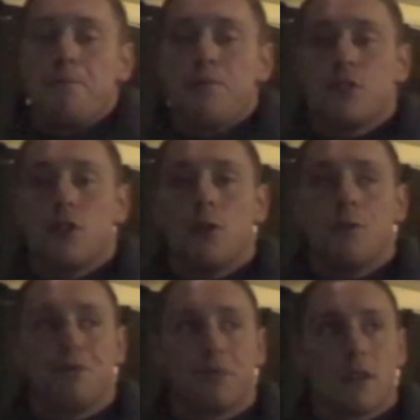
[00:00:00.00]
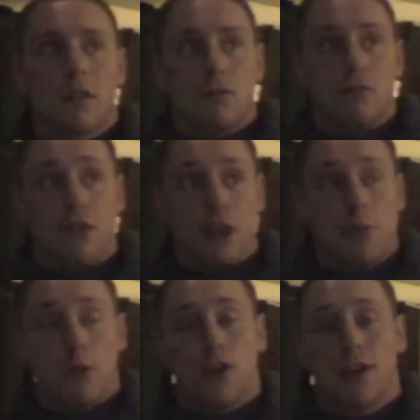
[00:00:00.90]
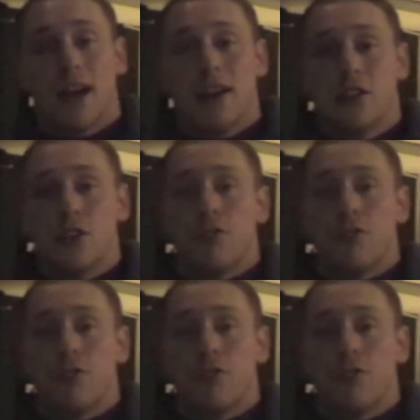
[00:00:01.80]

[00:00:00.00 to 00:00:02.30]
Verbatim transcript: So Really important guys that you're